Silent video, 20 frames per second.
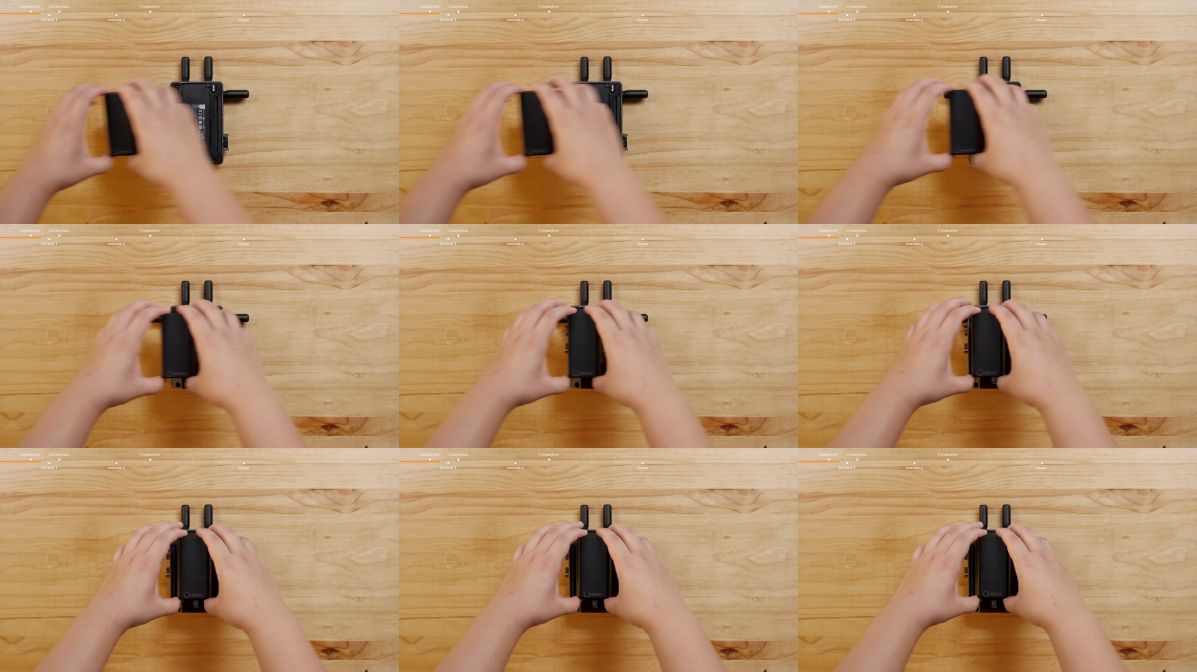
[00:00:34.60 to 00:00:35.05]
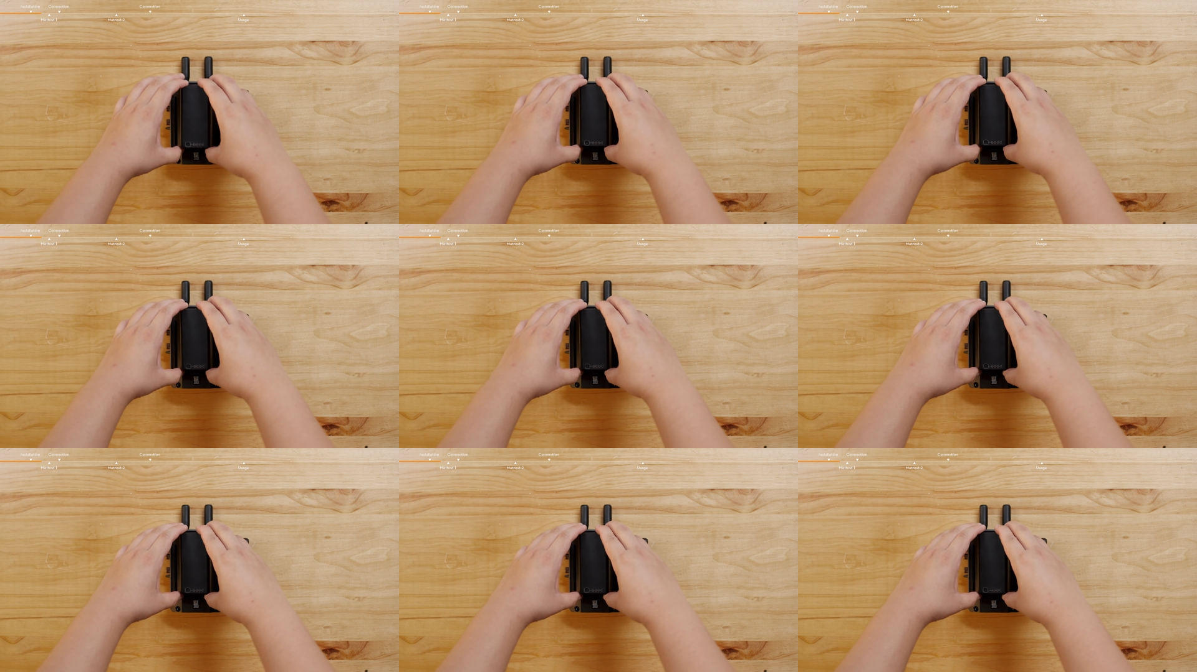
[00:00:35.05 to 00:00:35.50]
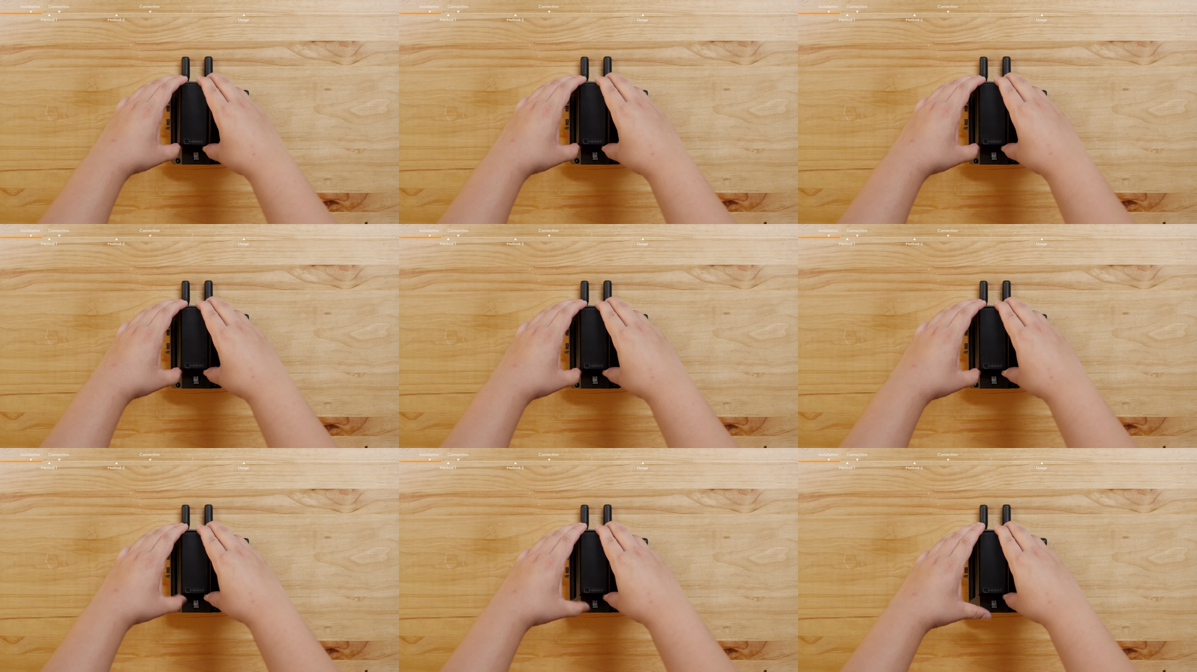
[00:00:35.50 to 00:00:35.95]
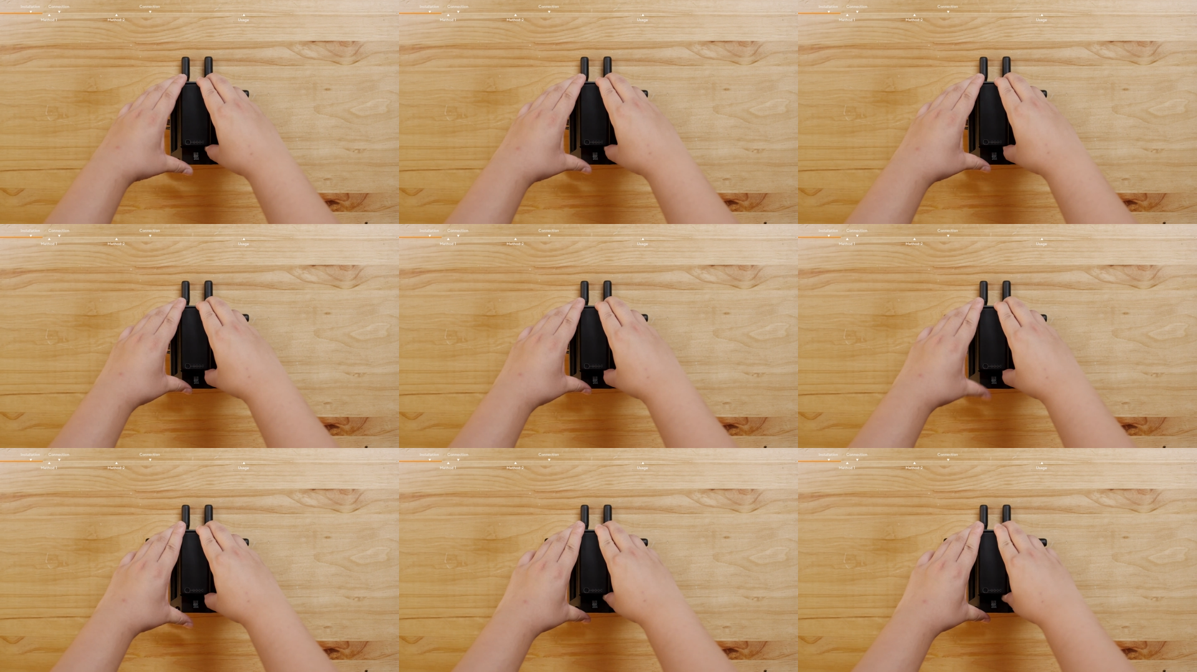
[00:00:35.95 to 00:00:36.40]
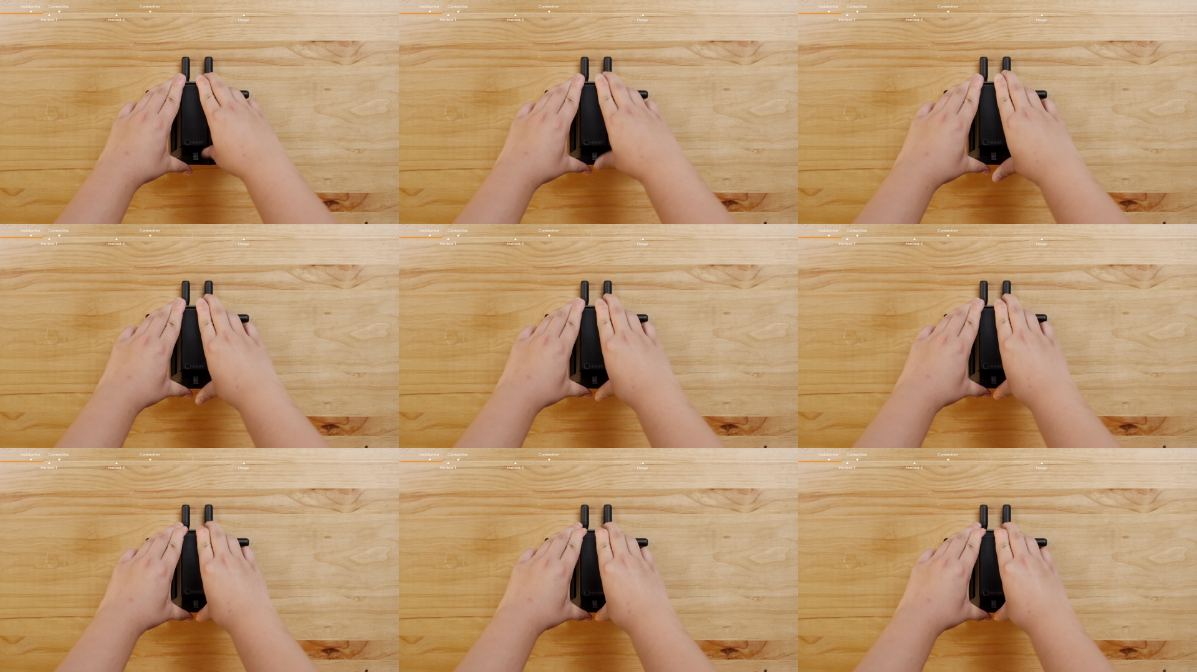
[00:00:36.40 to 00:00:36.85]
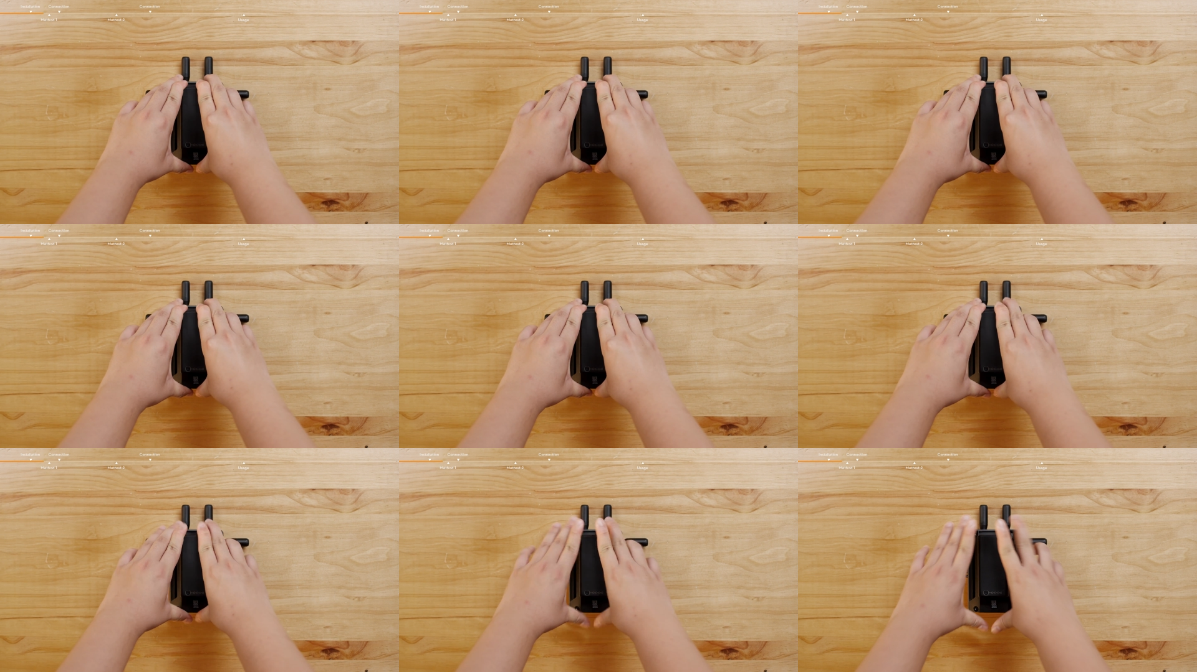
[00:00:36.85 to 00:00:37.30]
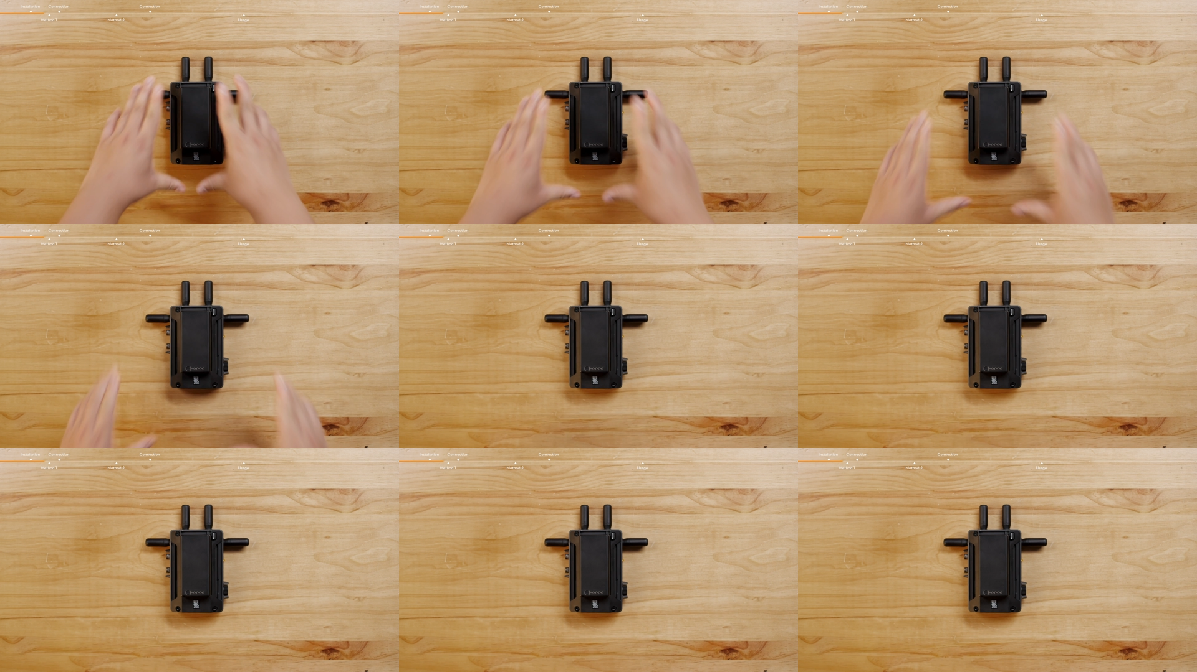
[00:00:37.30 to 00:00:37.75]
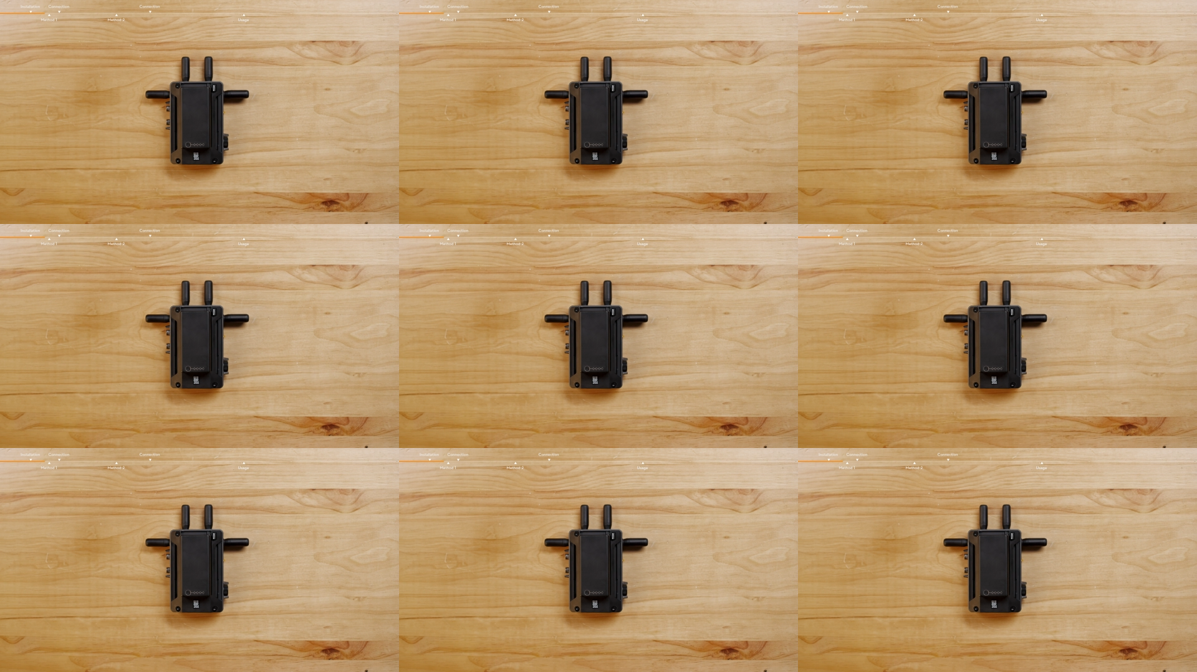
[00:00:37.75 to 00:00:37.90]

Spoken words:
Nobody's mouth can be seen.